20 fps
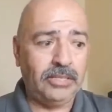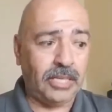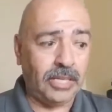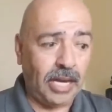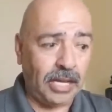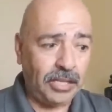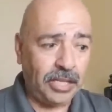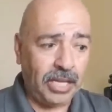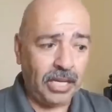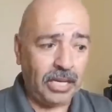
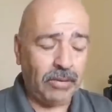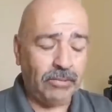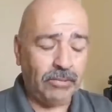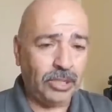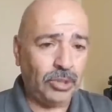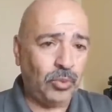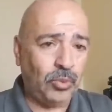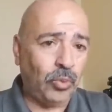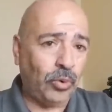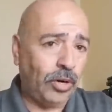Did I think it
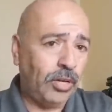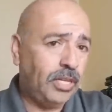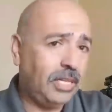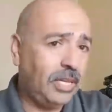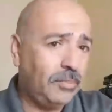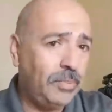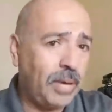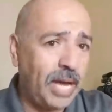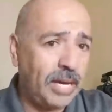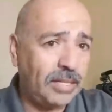was
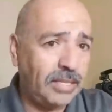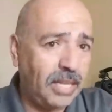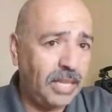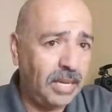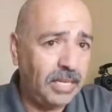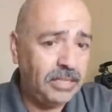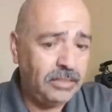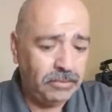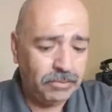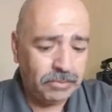worth it back
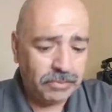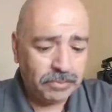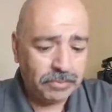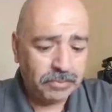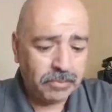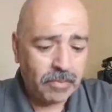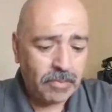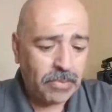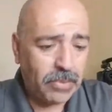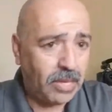then?
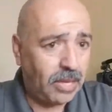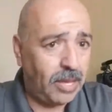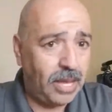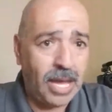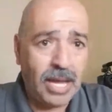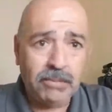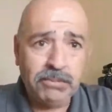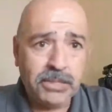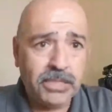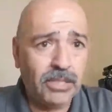
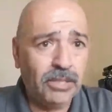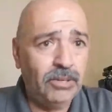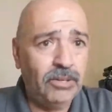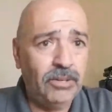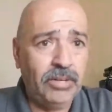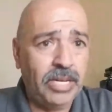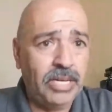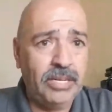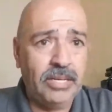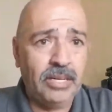
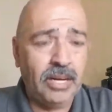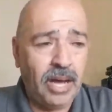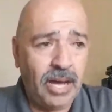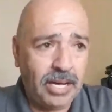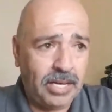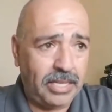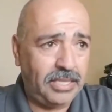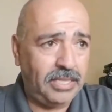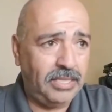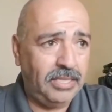Absolutely
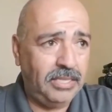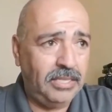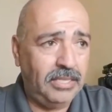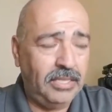not.